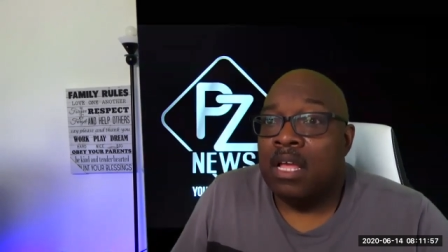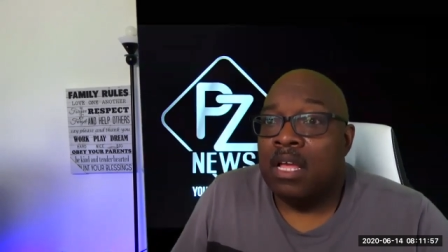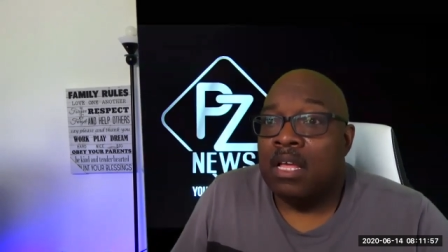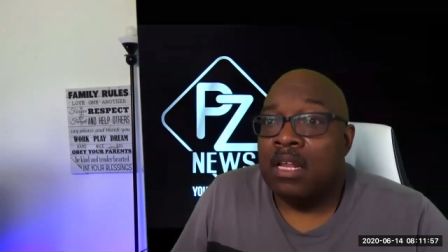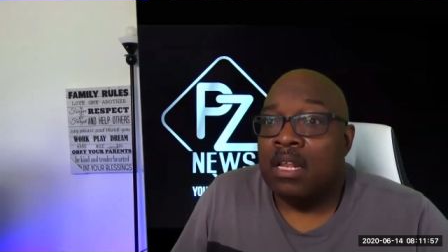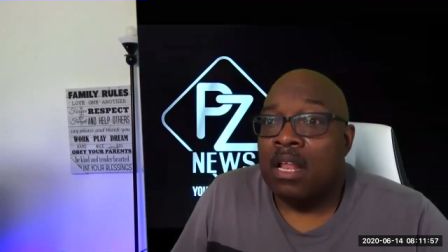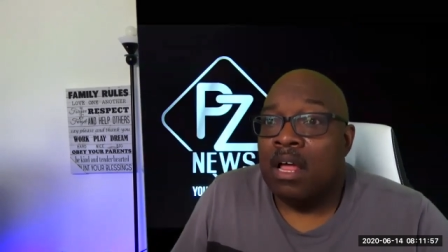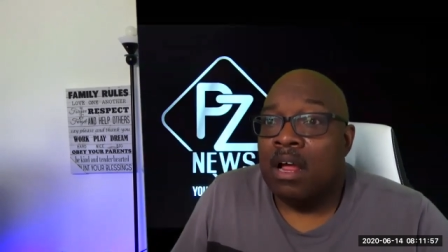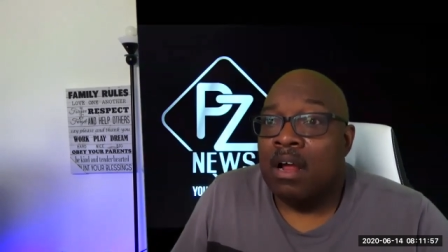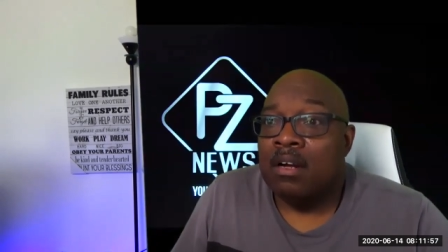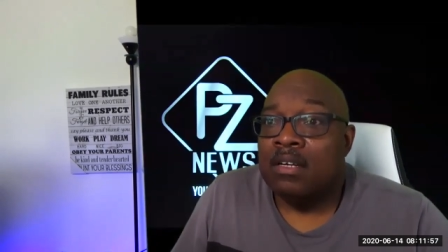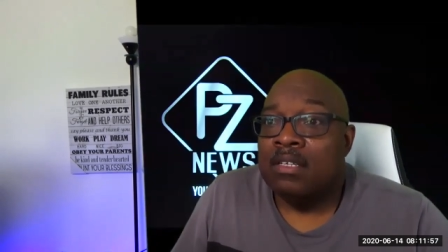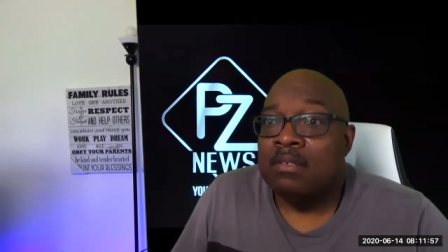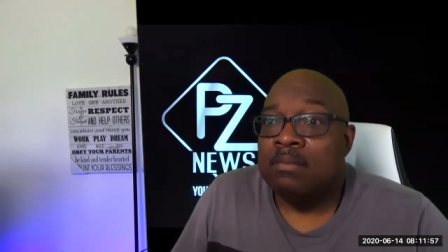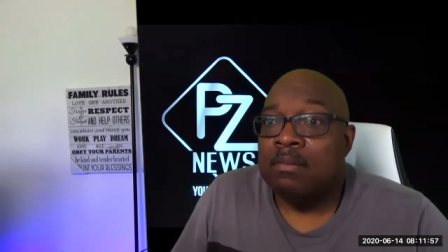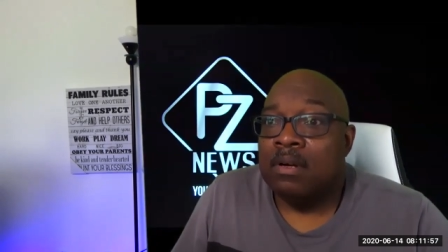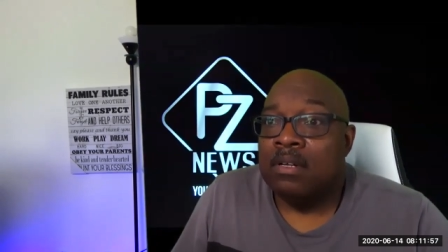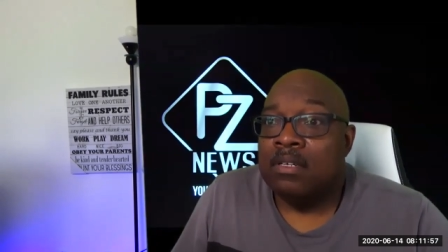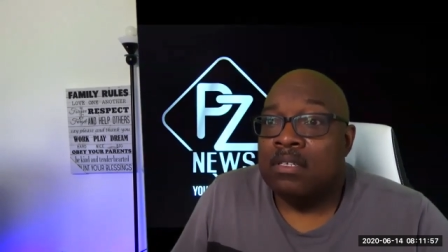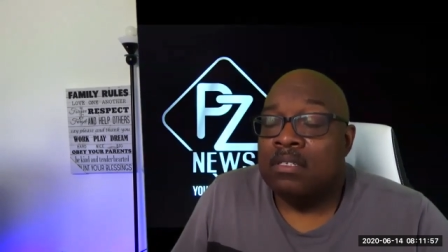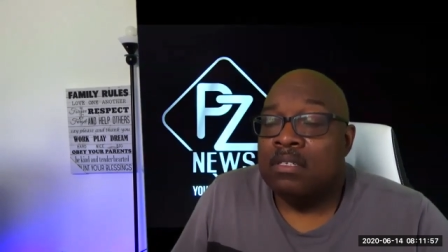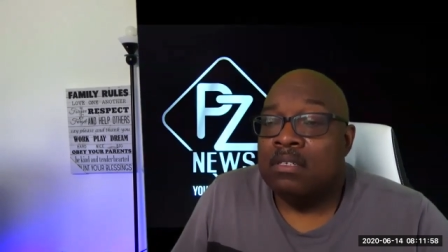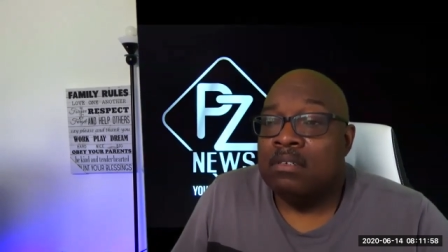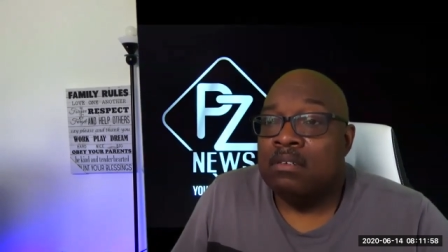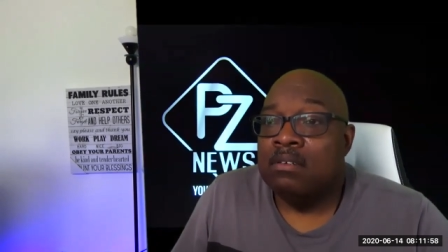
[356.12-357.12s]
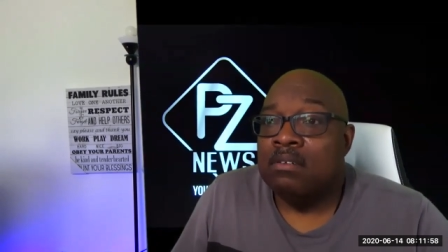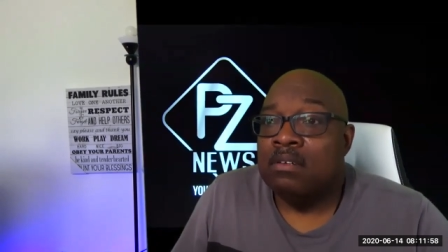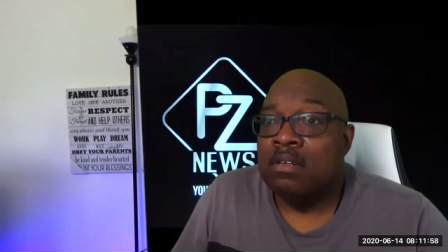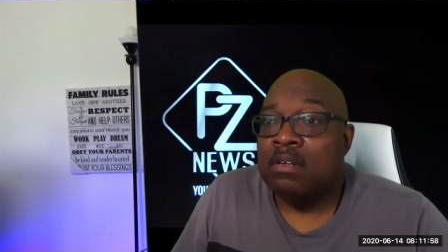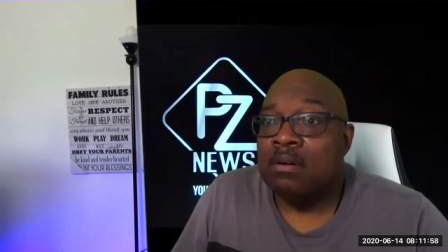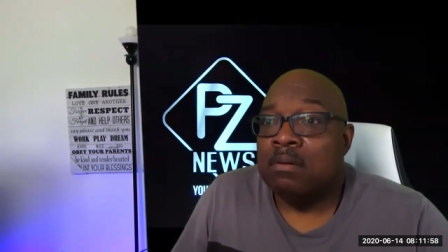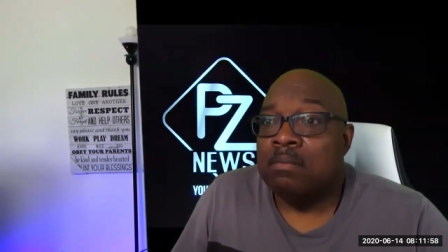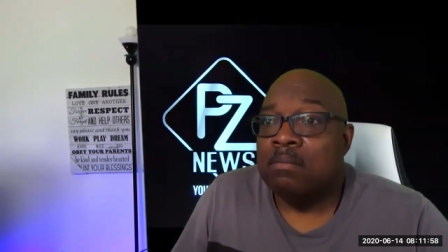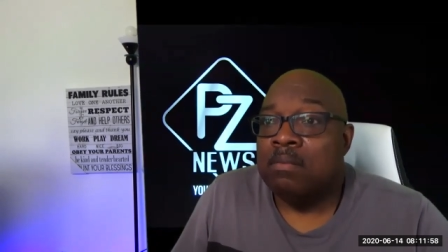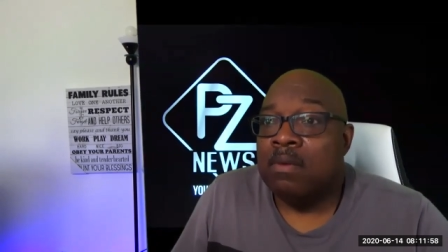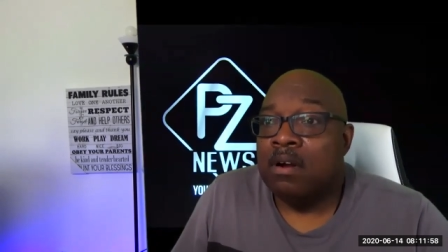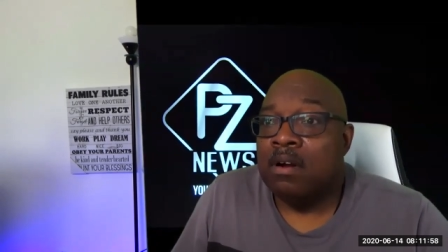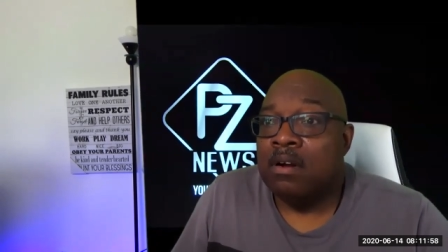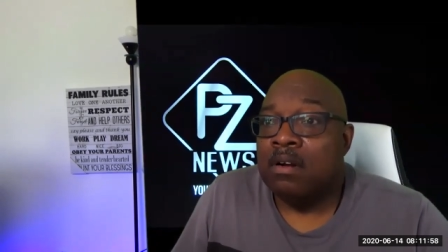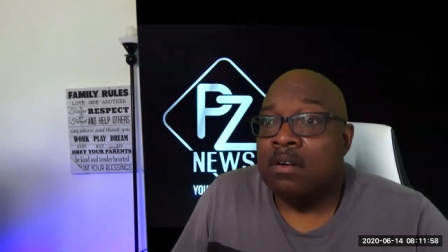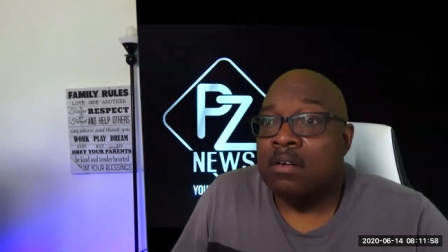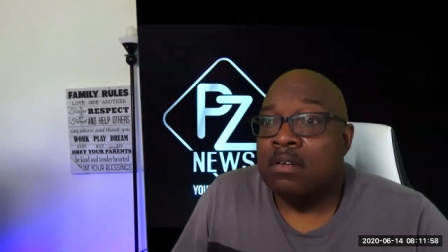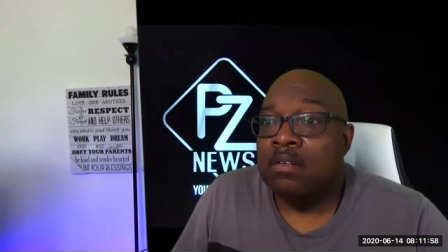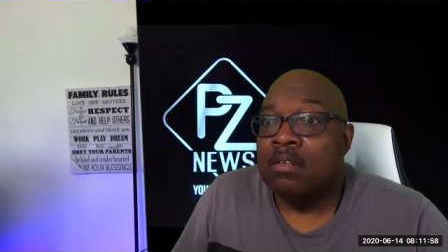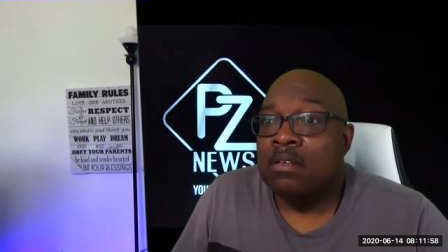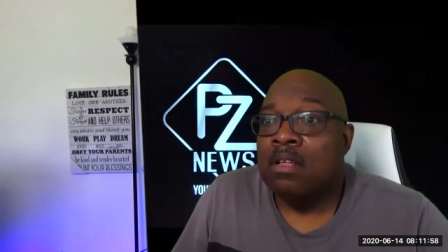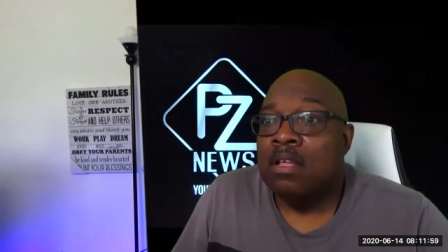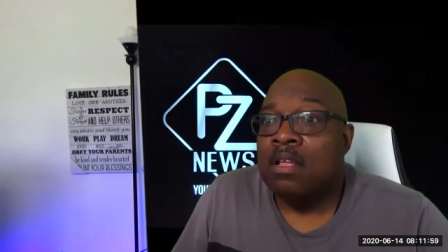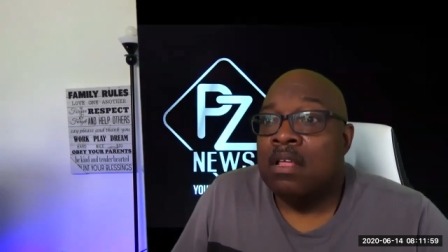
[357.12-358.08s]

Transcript: a large multitude of murdered